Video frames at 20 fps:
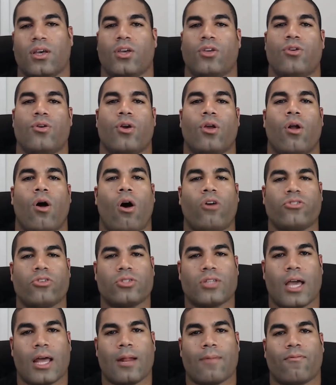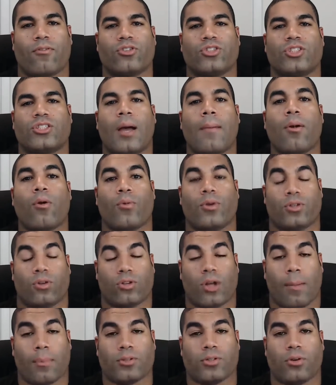You can also sign up for summer research
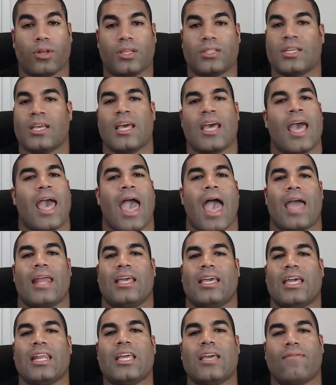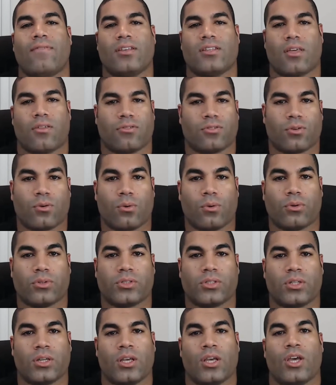opportunities at any of these other schools.